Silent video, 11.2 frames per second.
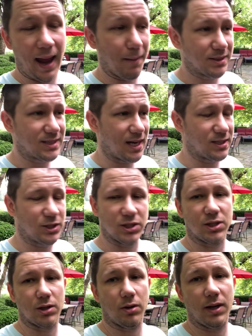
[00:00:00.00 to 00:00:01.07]
Amazon is
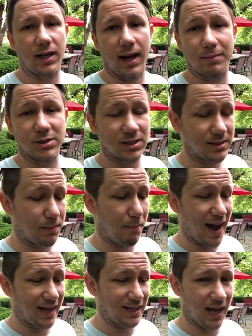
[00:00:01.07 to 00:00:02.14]
just a learning game. It's just a
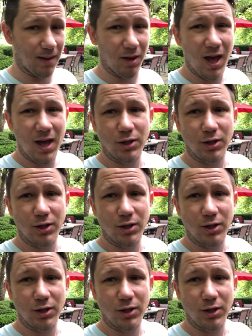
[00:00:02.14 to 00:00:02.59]
mind game.